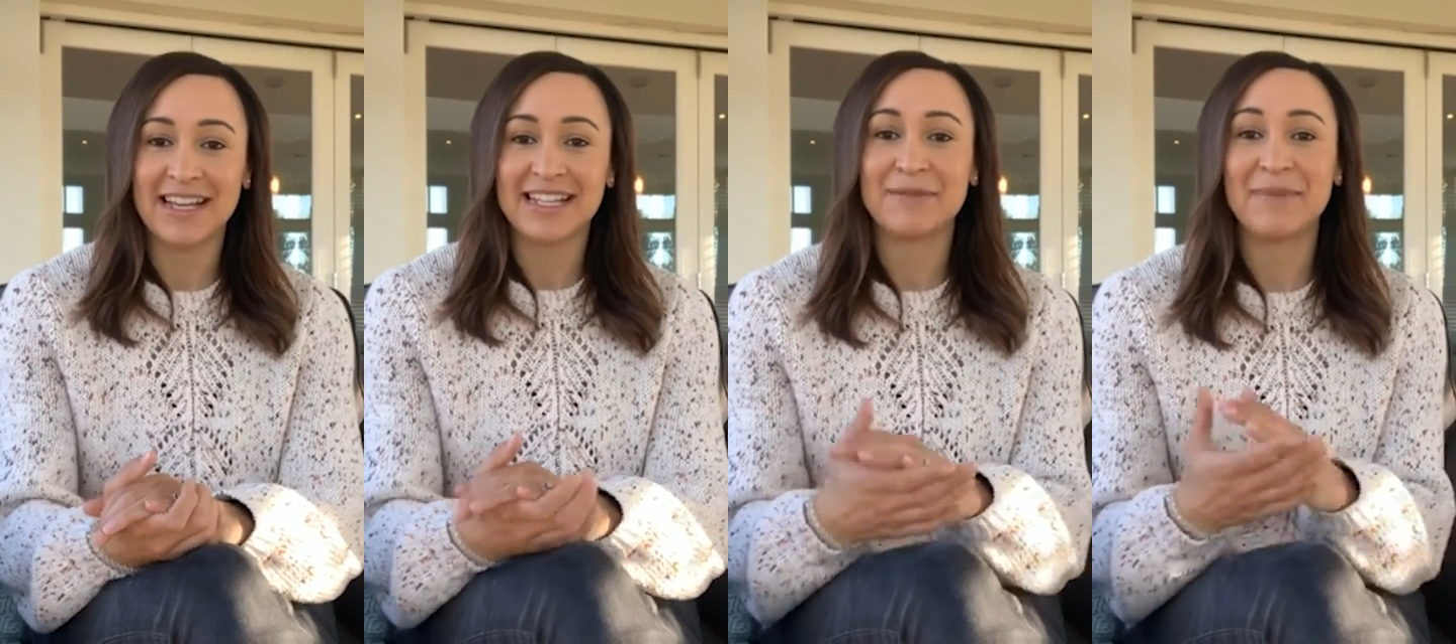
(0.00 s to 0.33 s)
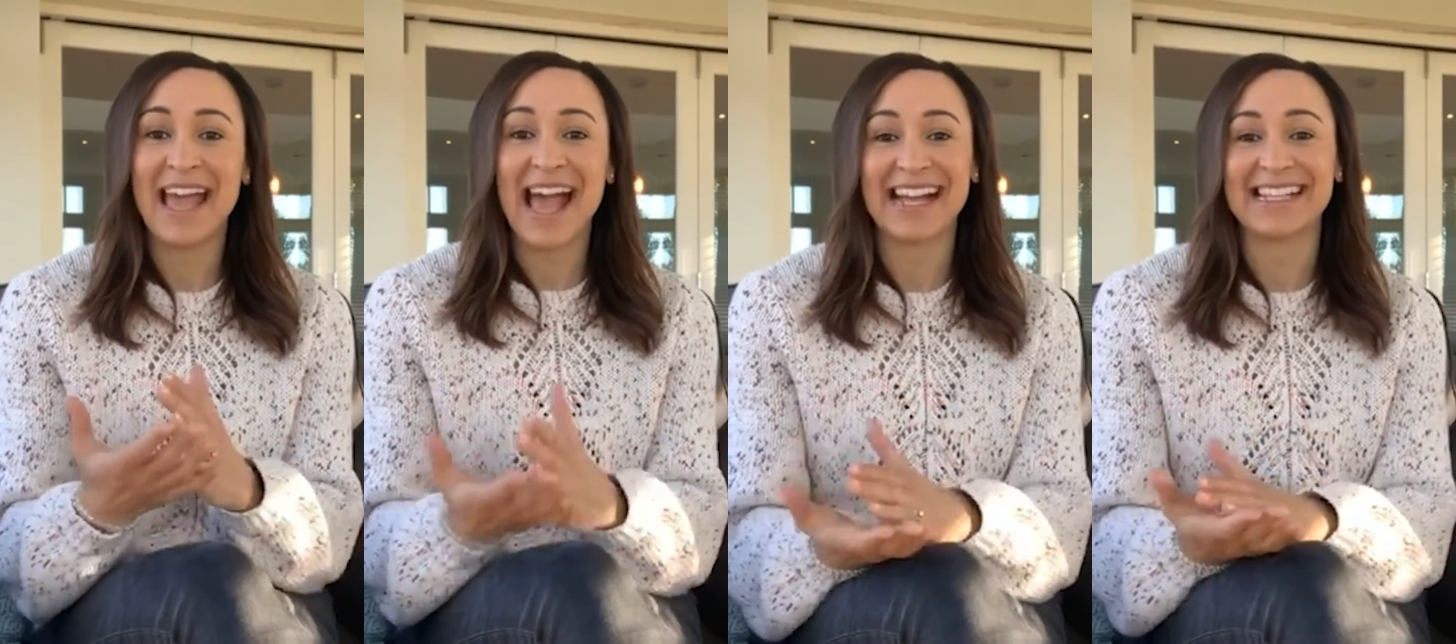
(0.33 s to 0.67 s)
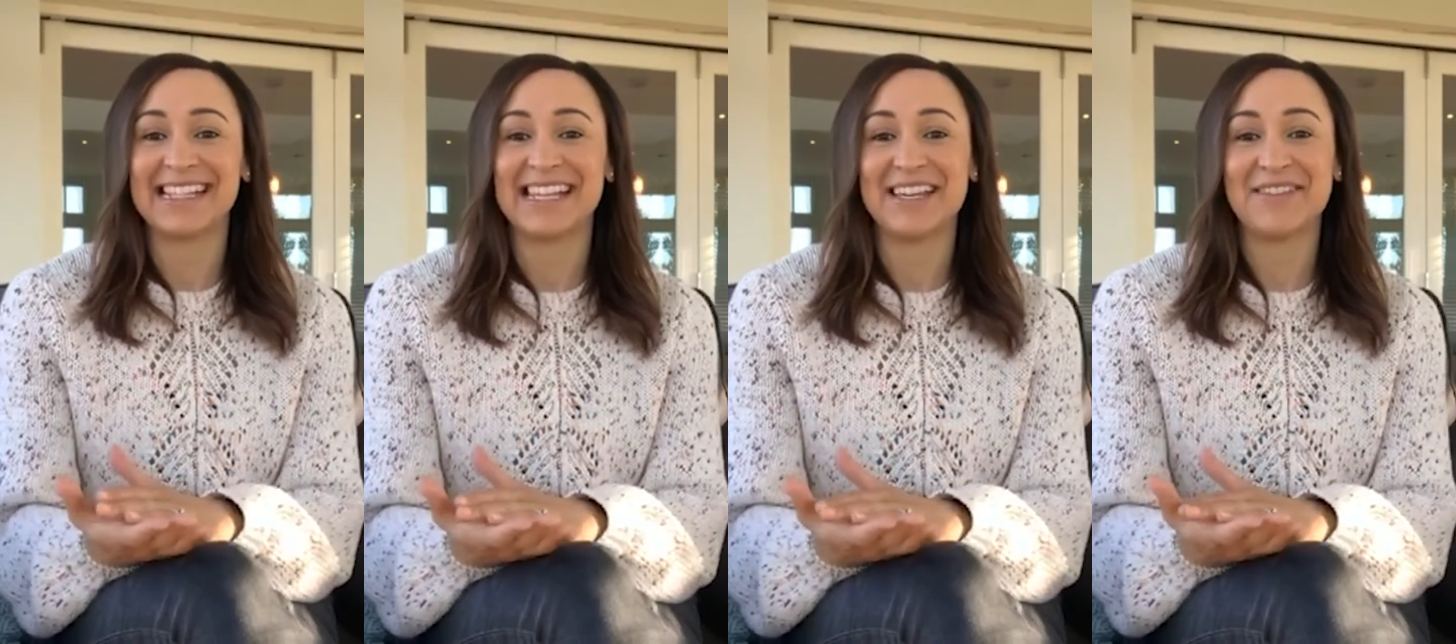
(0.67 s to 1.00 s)
to be
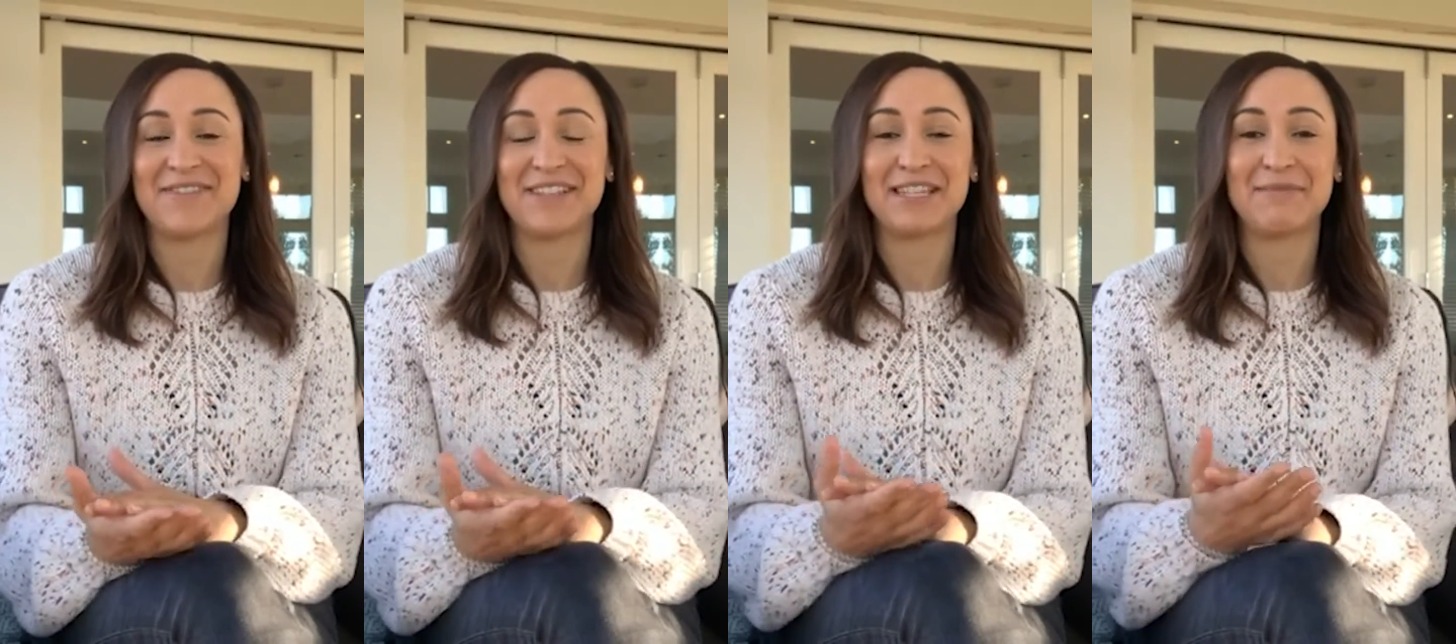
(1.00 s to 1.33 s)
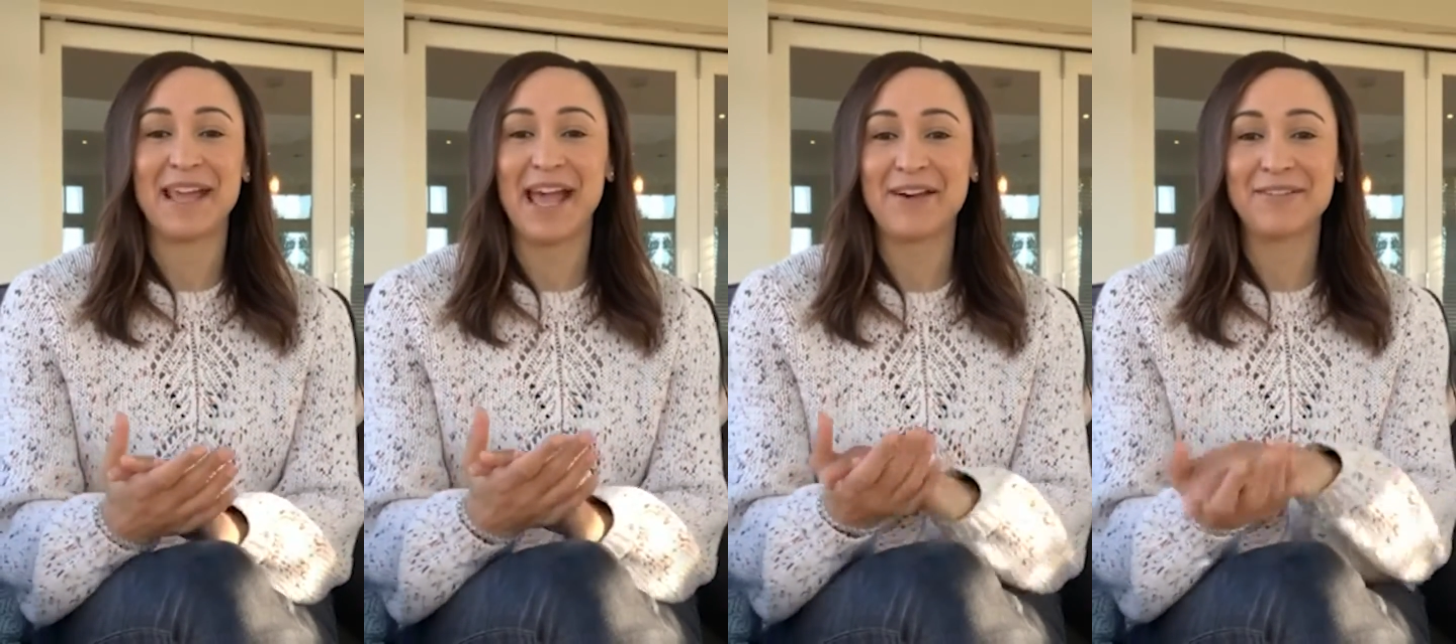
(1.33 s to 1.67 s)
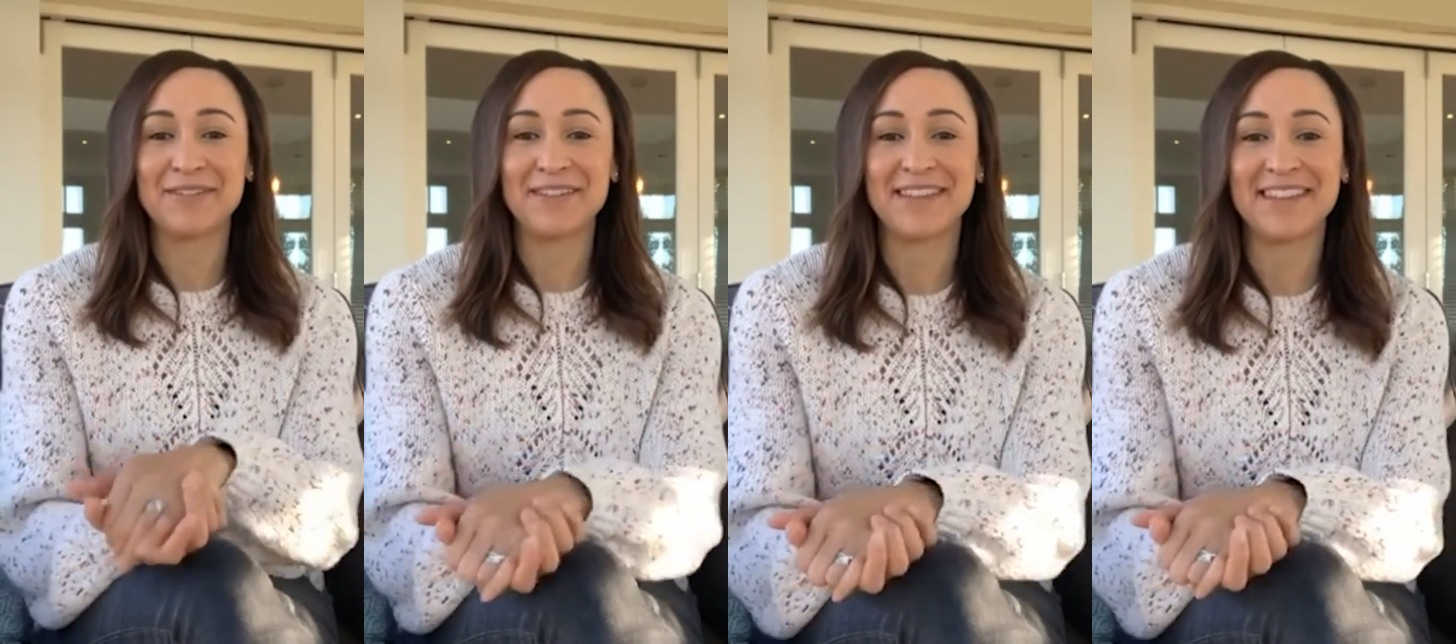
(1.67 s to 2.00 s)
active and to be
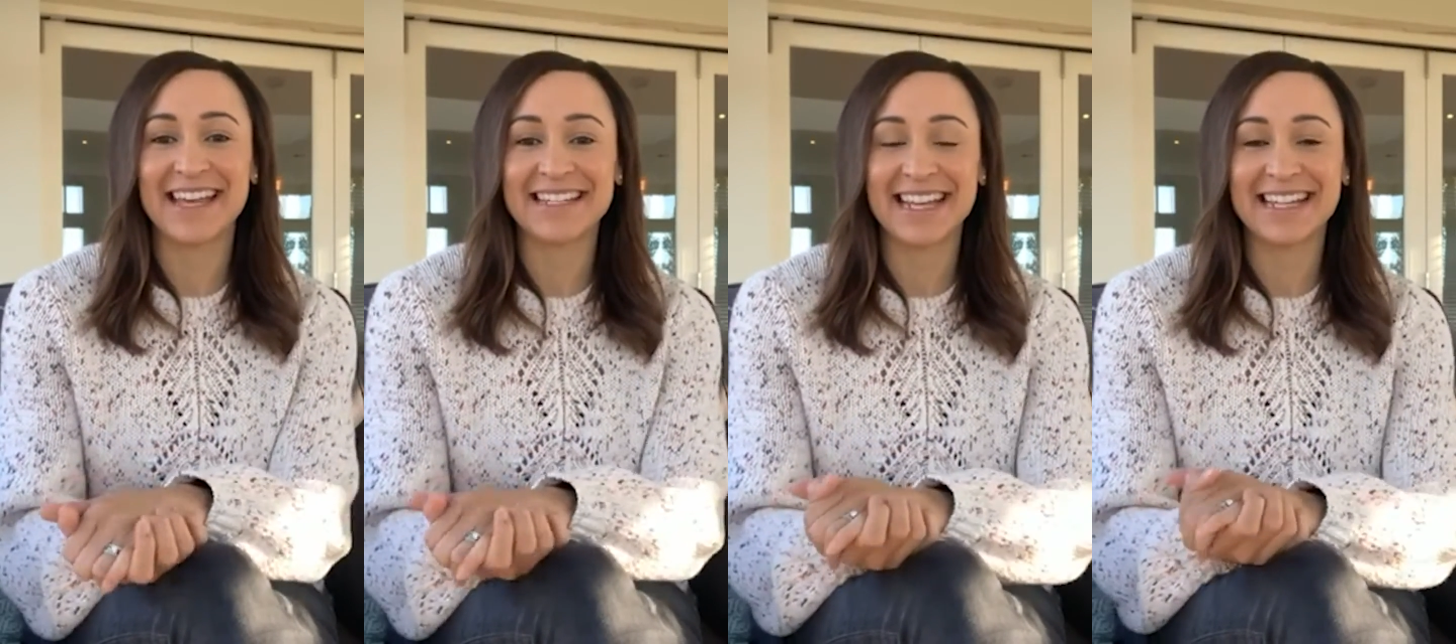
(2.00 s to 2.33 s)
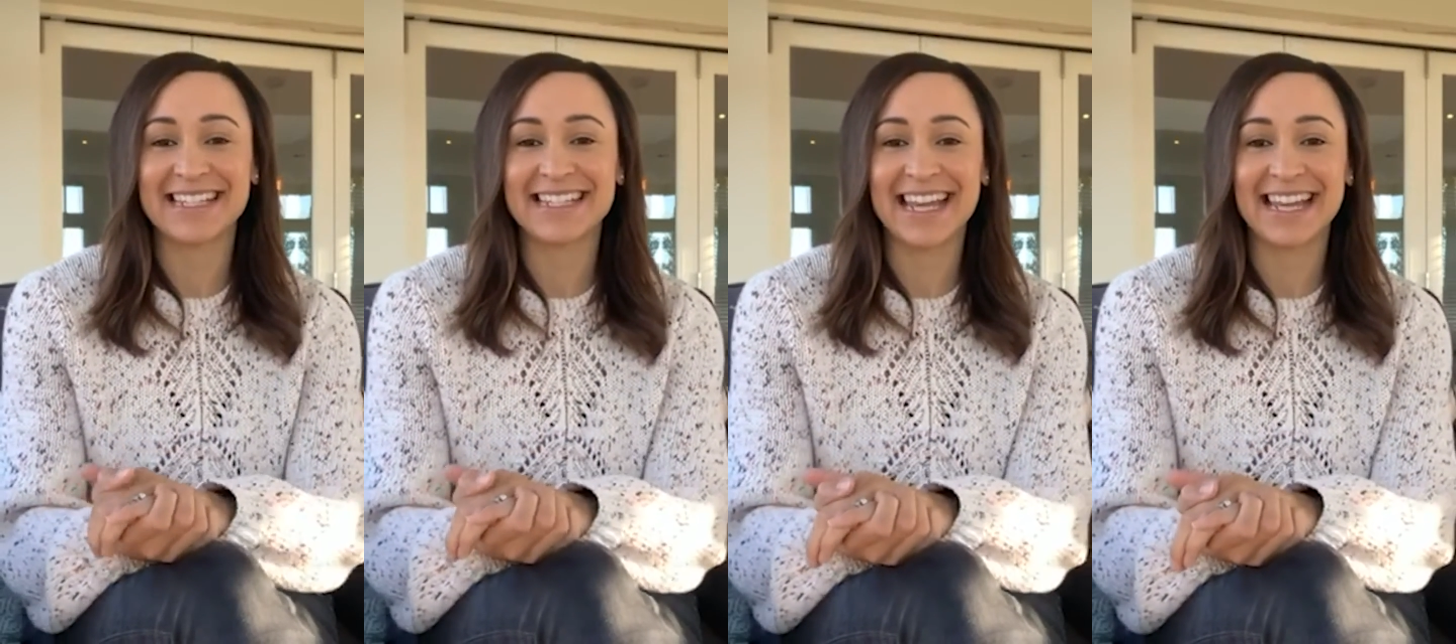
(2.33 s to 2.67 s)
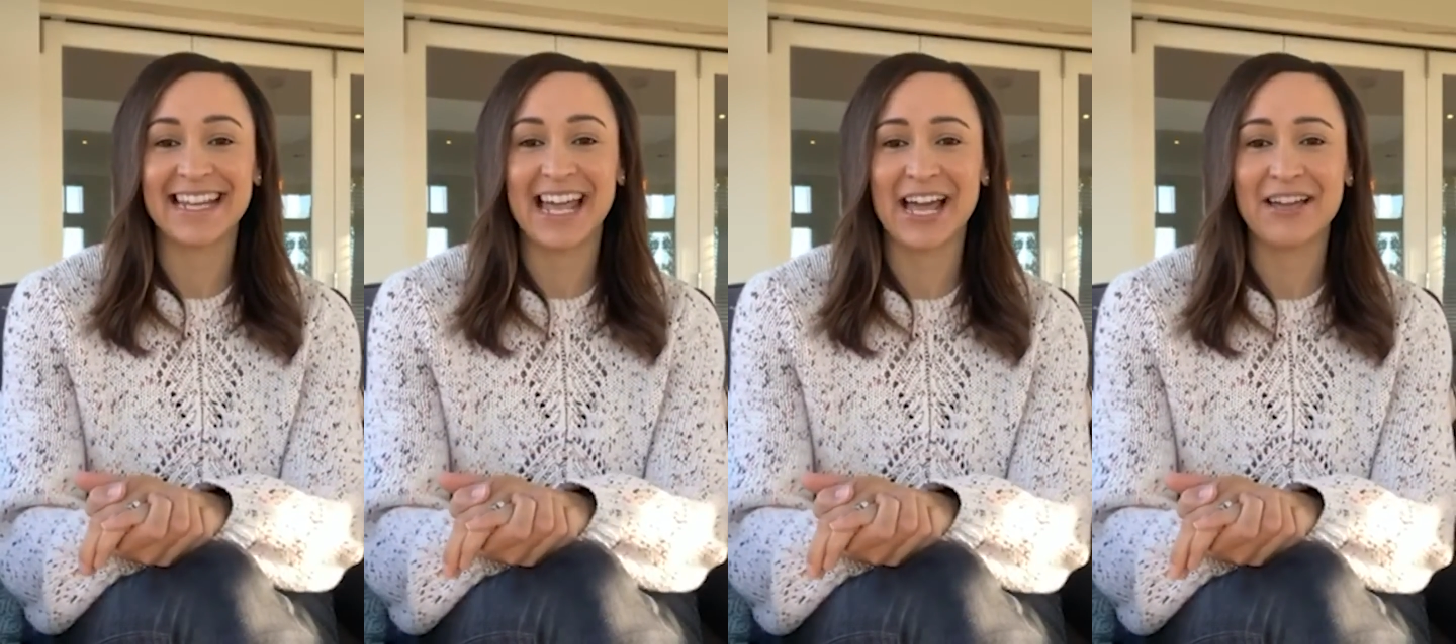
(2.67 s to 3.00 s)
healthy in their day to
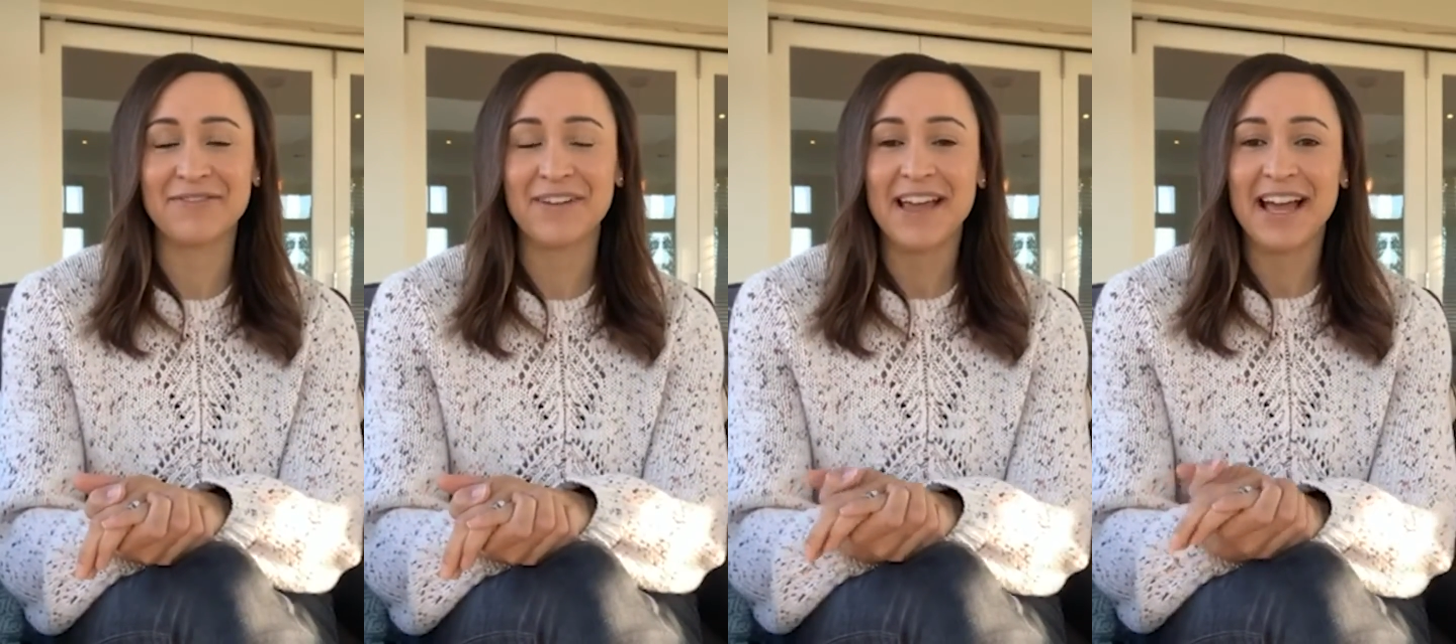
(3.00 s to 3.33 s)
day life.